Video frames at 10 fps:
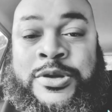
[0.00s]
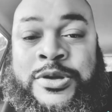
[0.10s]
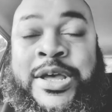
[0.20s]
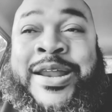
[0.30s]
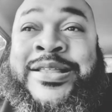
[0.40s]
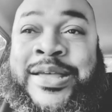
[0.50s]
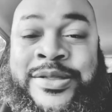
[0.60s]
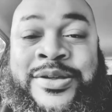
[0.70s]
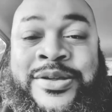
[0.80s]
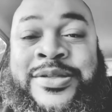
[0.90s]
and at the
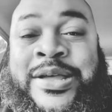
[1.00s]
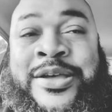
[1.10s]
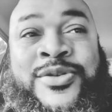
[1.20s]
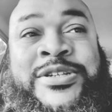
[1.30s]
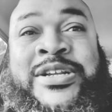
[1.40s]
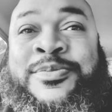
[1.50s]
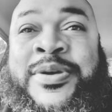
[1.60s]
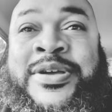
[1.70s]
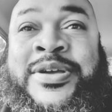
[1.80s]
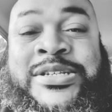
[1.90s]
end of the day, you can sit up
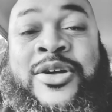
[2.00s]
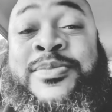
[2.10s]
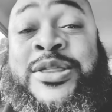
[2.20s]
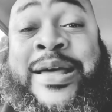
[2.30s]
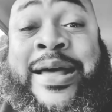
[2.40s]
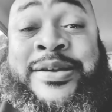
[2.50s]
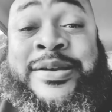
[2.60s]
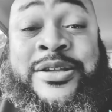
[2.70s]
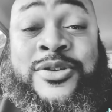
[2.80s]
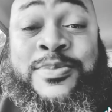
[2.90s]
here and tell me that I
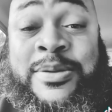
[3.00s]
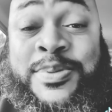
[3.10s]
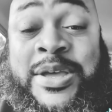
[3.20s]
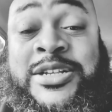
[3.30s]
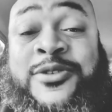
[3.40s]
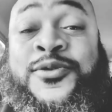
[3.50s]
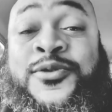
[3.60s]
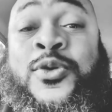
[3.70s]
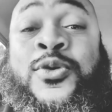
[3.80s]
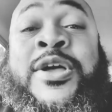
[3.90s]
need to be
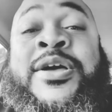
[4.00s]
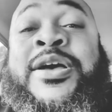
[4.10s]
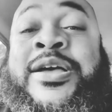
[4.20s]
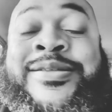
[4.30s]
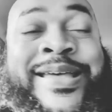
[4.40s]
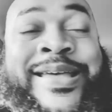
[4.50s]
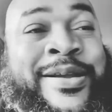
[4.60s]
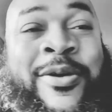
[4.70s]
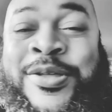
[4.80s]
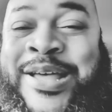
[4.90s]
peaceful and, and
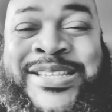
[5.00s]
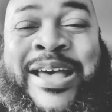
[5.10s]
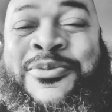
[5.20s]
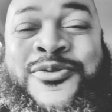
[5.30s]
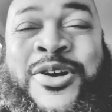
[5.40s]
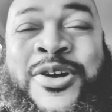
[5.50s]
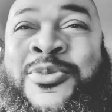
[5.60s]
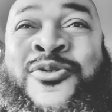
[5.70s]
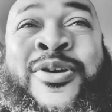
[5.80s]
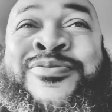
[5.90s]
all that type of
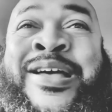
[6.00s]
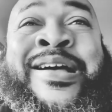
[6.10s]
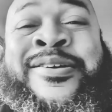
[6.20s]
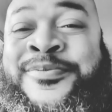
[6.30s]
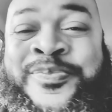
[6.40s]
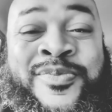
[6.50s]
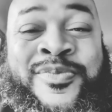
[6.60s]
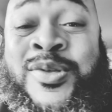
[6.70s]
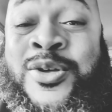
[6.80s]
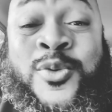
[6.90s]
rigmarole. No,
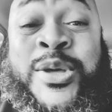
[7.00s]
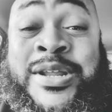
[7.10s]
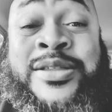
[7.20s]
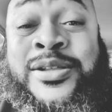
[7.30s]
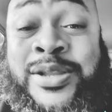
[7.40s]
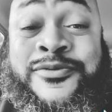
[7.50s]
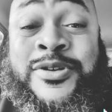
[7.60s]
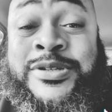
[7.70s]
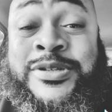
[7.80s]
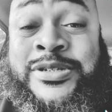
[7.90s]
we need
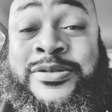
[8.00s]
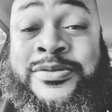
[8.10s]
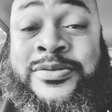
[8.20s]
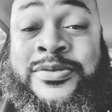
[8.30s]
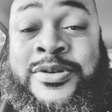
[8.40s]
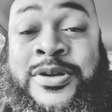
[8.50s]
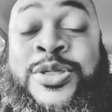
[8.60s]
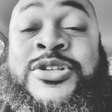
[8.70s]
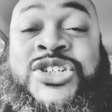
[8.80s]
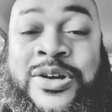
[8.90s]
deliverance.
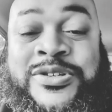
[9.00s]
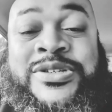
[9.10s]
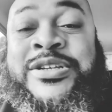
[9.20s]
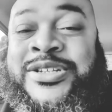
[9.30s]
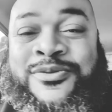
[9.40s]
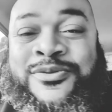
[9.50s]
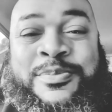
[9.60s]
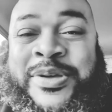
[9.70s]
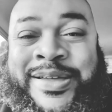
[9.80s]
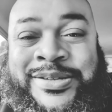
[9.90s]
The church needs to
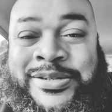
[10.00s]
repent.